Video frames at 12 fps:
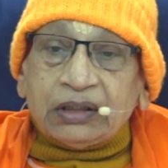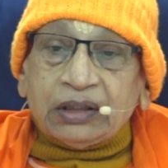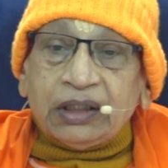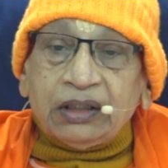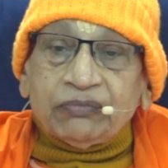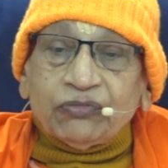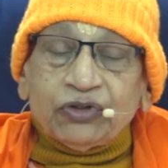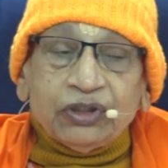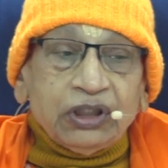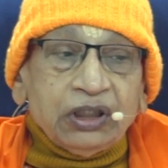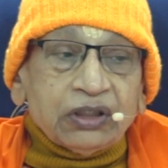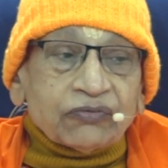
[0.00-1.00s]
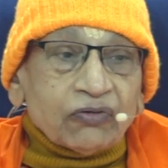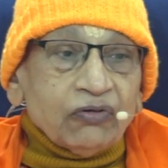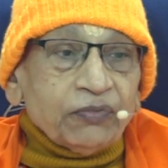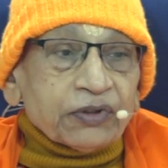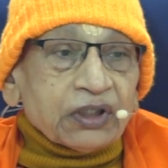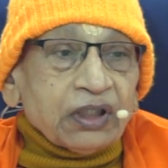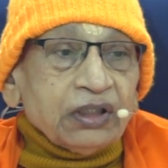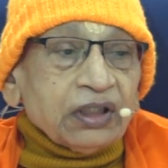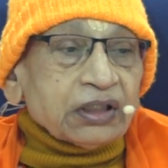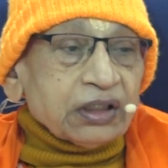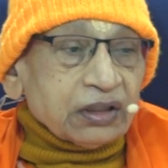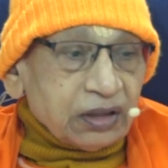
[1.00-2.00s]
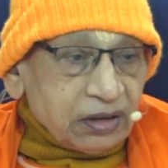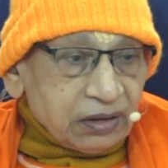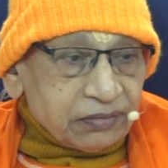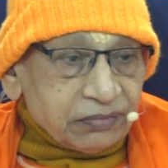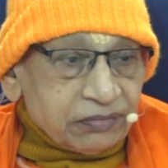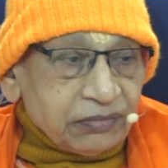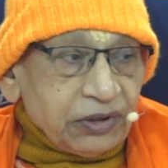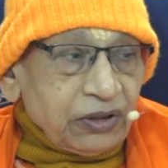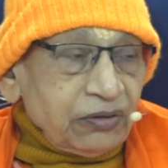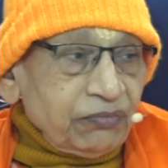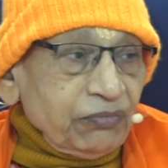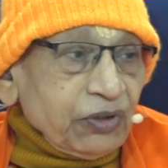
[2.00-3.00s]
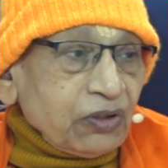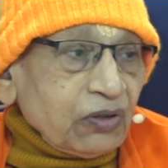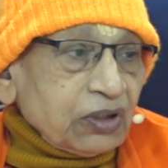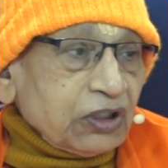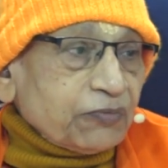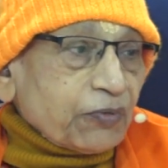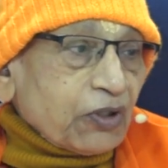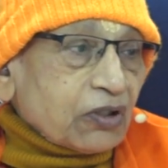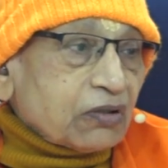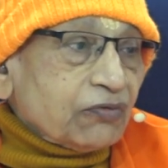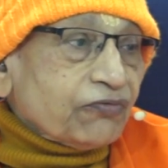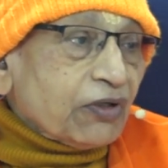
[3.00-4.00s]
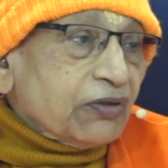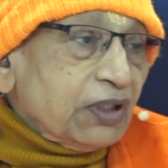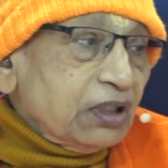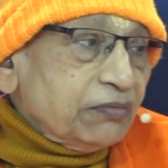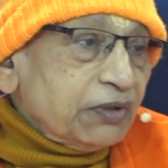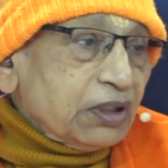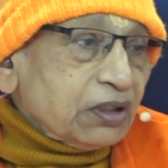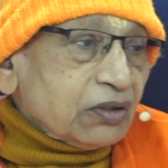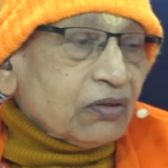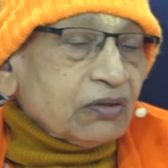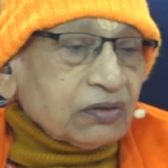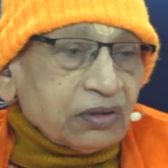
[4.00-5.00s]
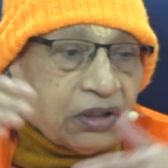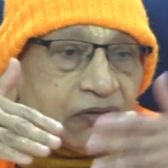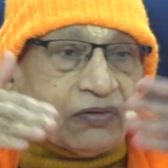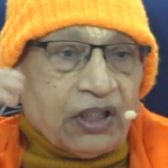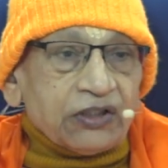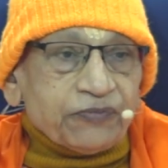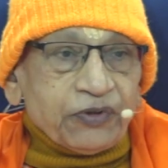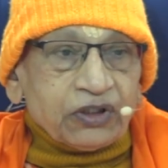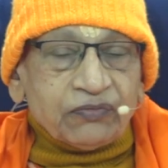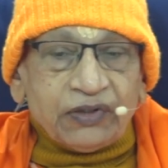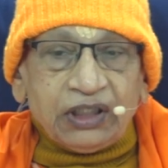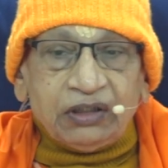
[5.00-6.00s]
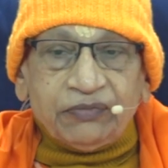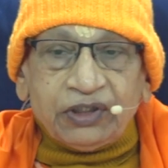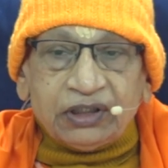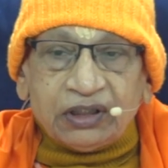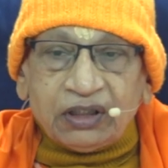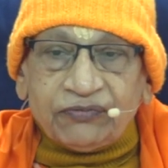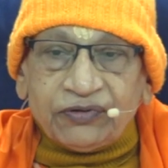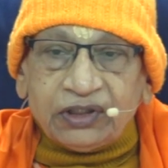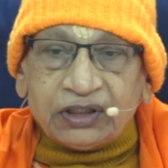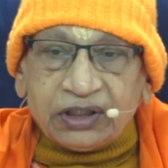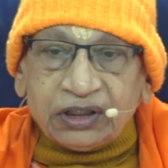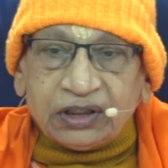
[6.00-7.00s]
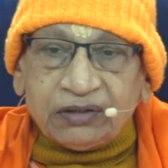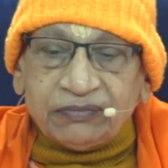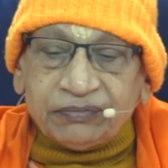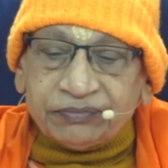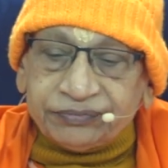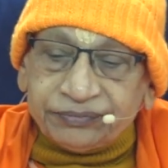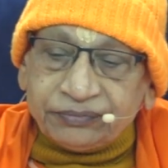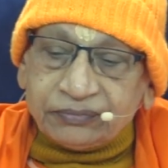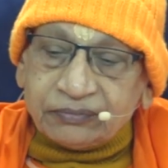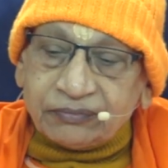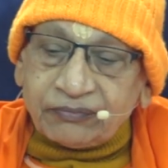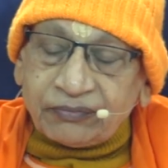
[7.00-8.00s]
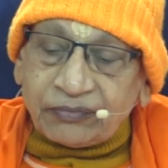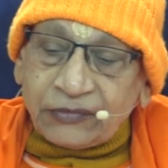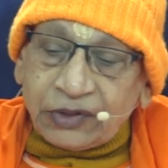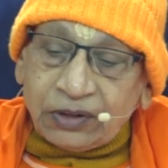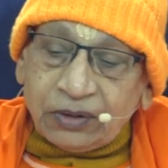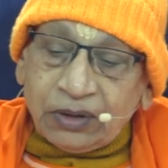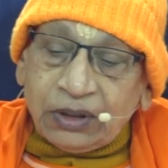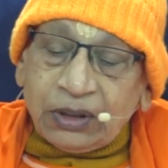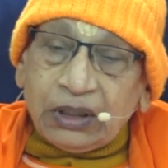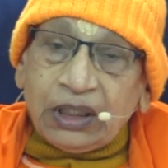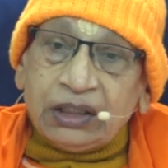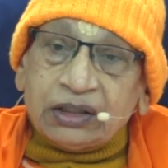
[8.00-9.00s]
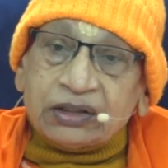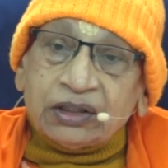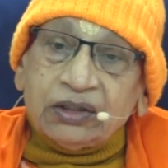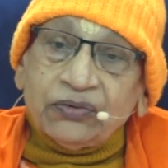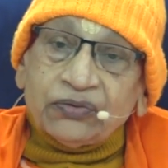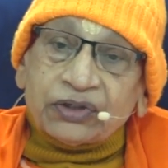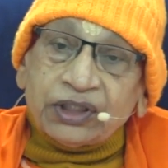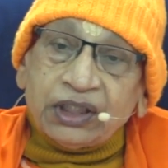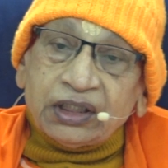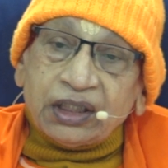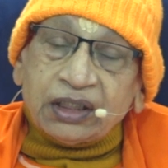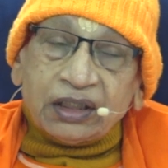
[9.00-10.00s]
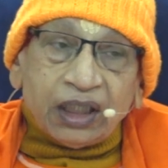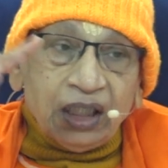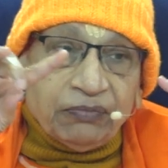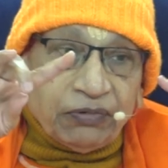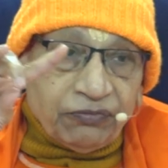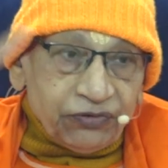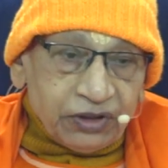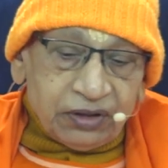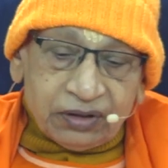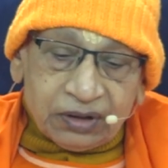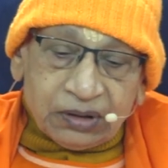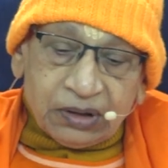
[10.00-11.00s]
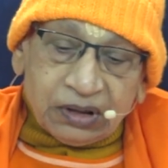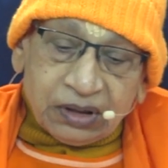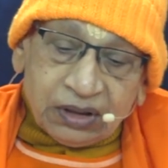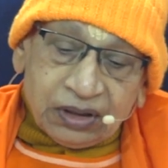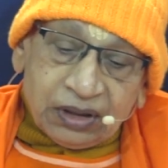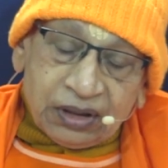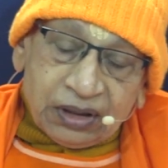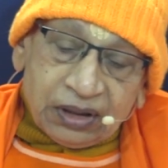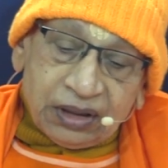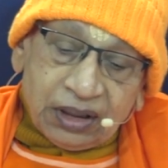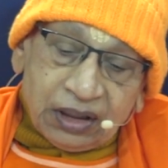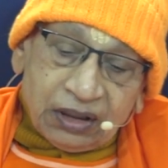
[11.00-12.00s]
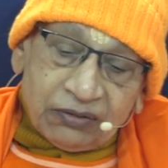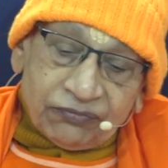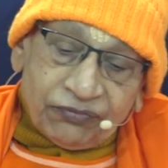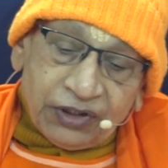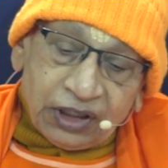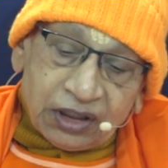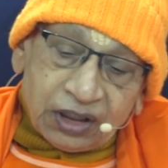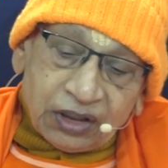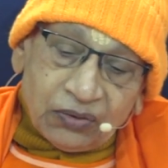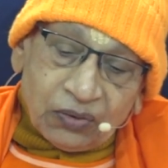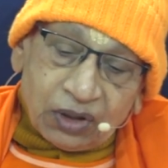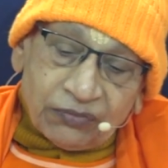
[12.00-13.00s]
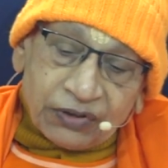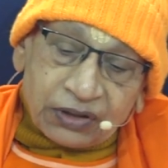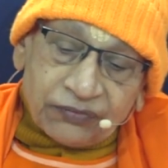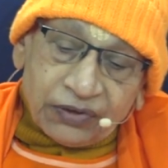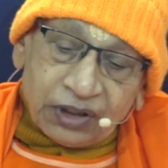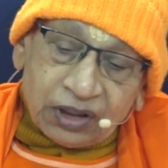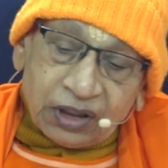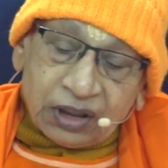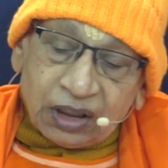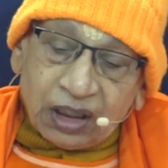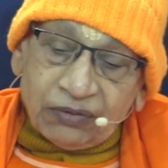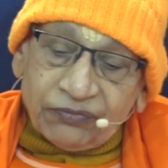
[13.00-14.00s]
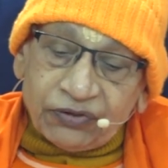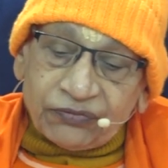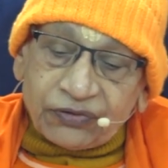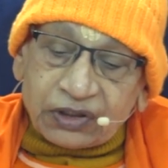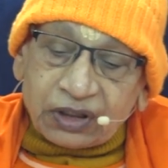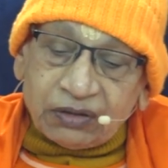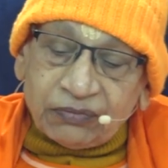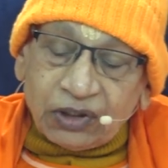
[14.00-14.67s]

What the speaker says: And buddhi swarupatah is acetana because it's product of the five elements or sattva aspect of the elements, therefore acetanam. And still you say that alpavid, then vedana yoga vatvena alvidvachanam